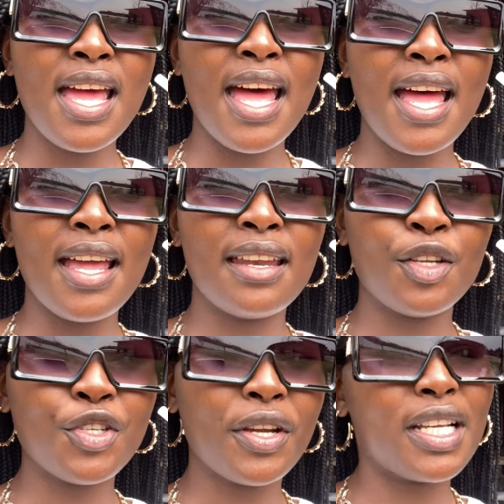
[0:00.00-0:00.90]
and I'll
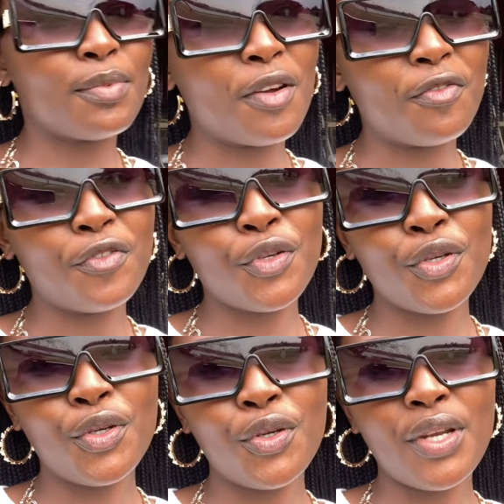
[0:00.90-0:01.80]
show you guys about
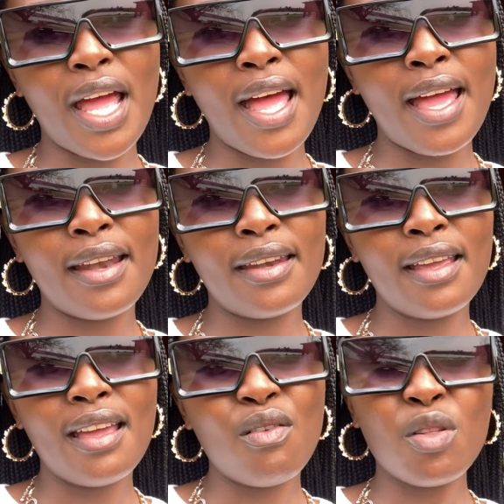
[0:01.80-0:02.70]
food, and
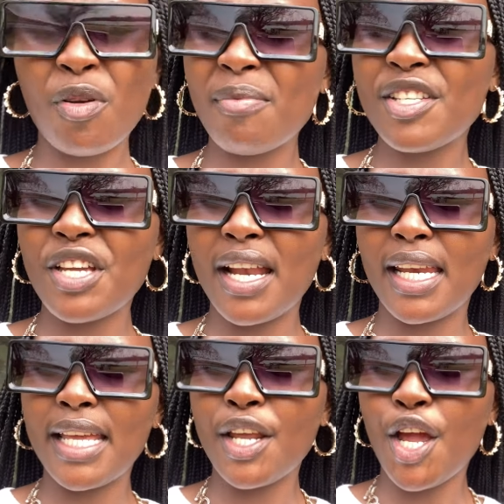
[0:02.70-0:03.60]
we'll probably chat
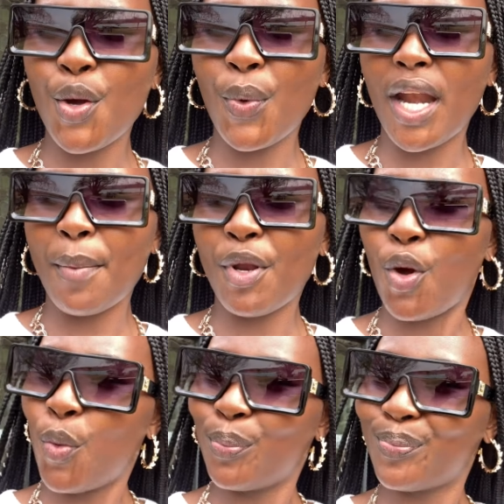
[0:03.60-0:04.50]
later when I'm at home.